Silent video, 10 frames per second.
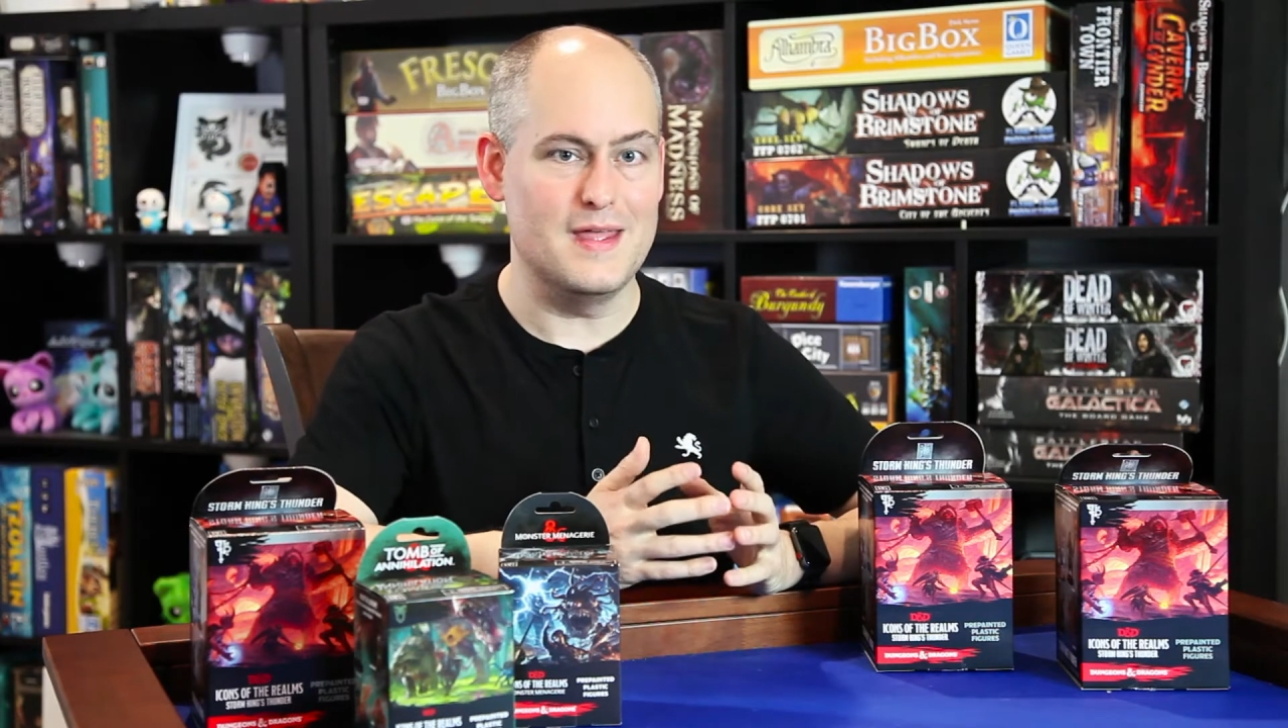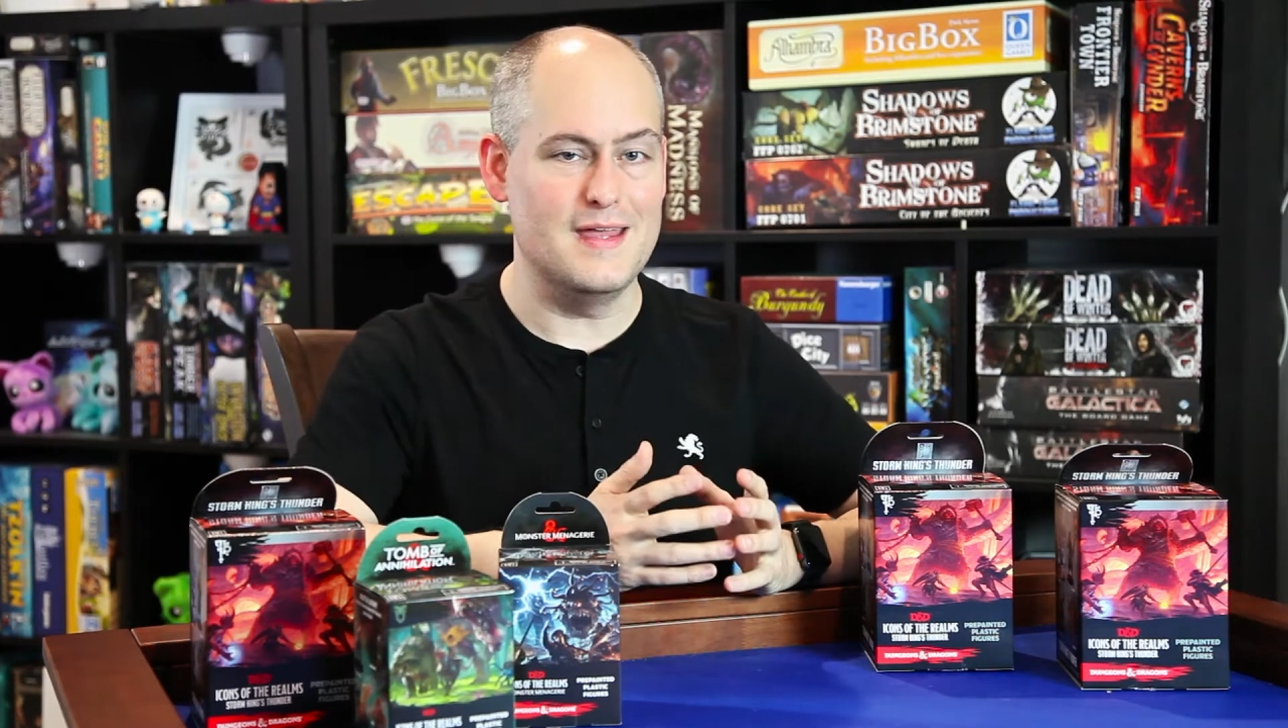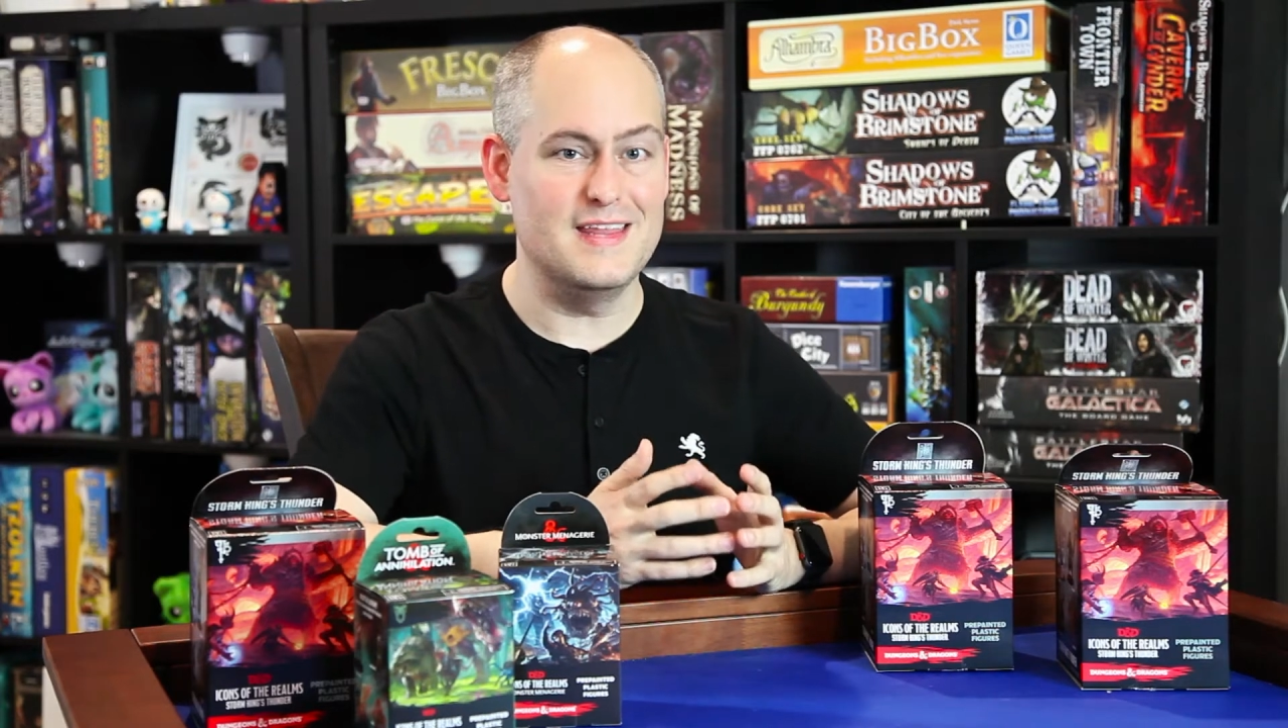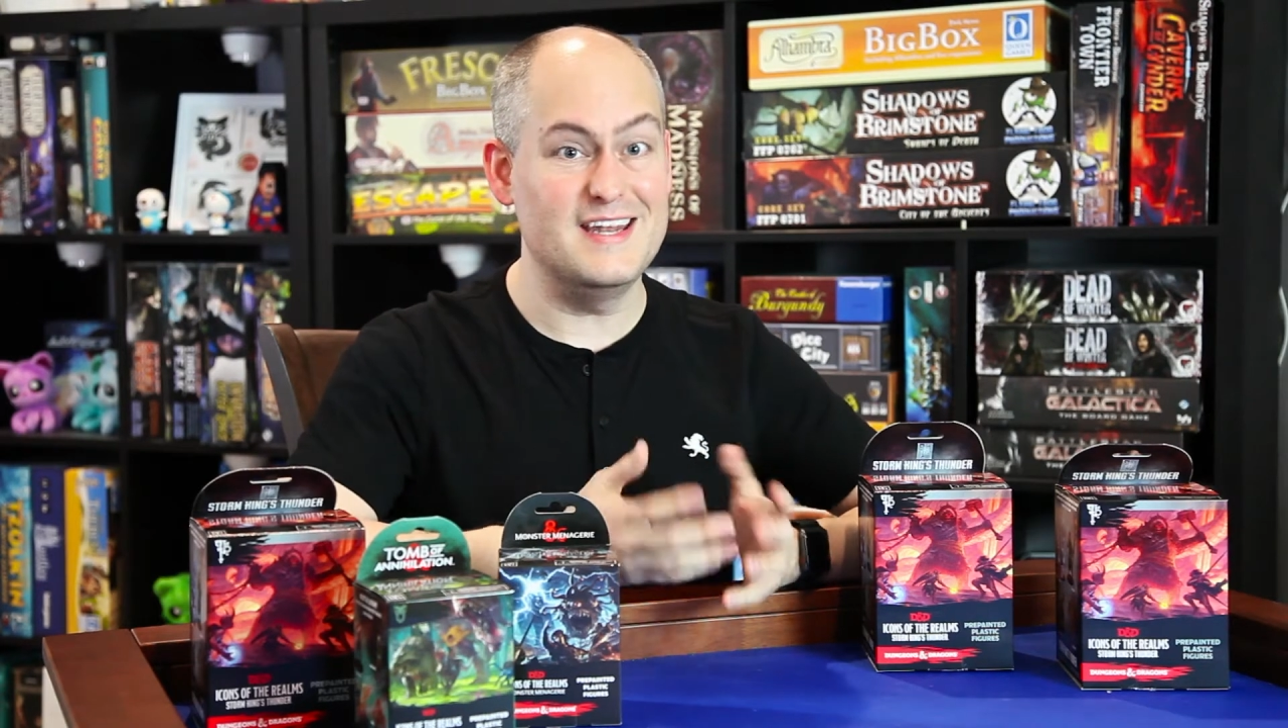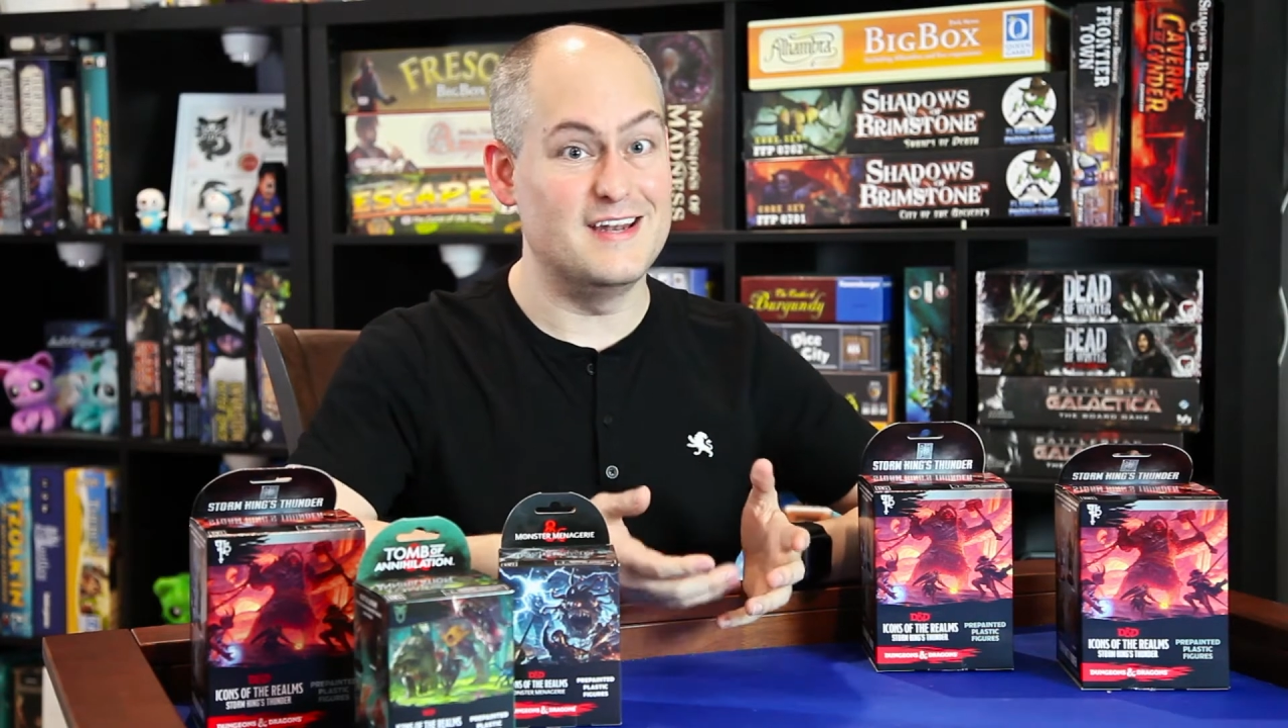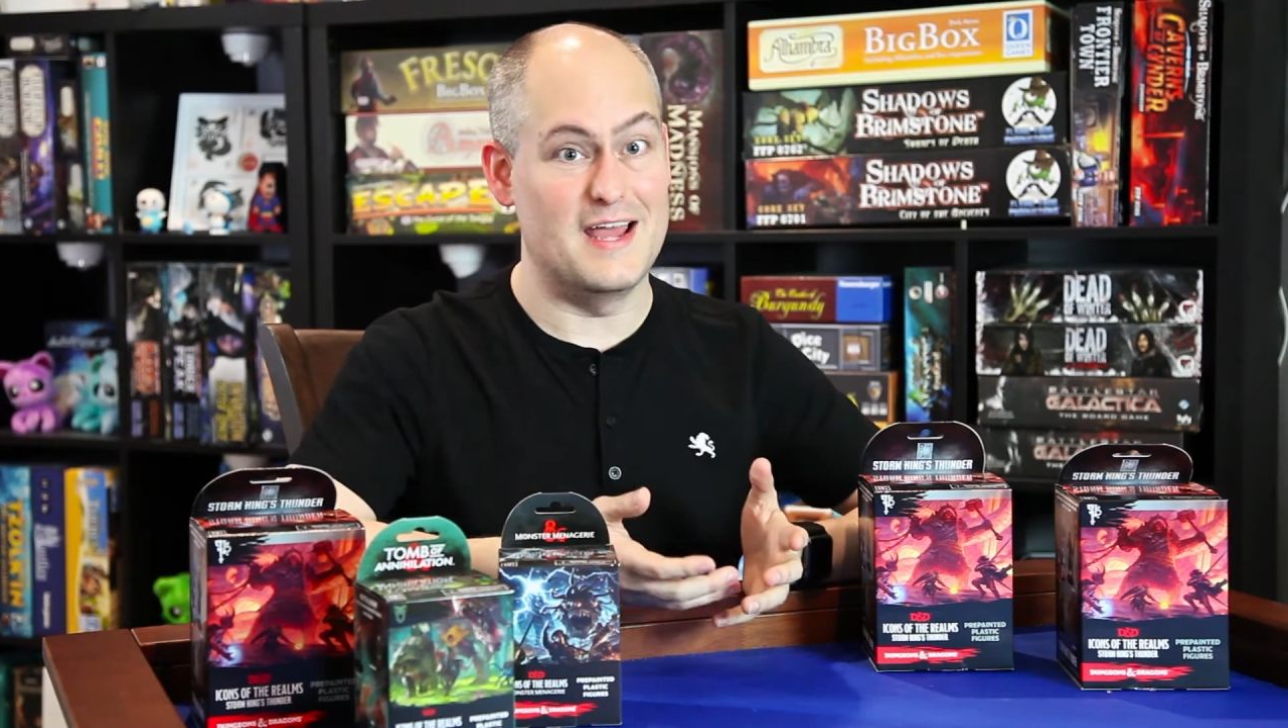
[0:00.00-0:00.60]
and they didn't